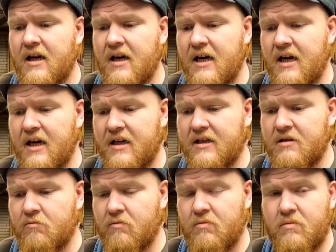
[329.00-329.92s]
and
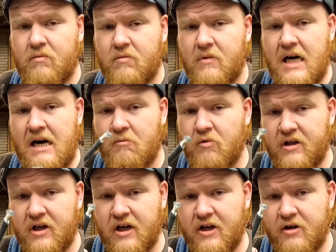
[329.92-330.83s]
I
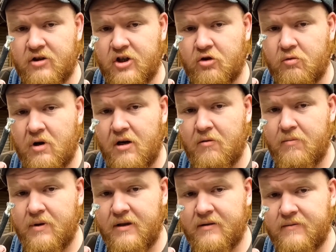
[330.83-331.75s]
wasn't going to use this rope.
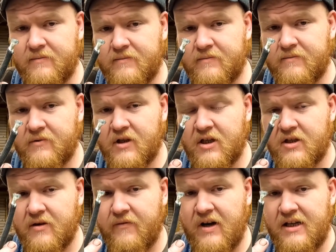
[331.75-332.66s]
Just
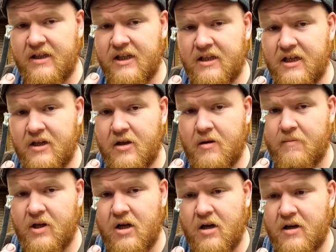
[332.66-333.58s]
to fight this into the
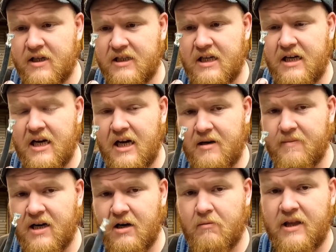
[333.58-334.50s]
block is a
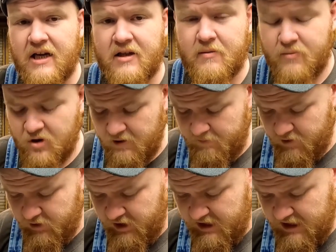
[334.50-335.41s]
nightmare without the proper
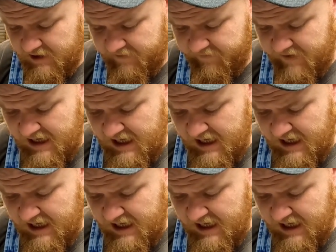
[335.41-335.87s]
stuff,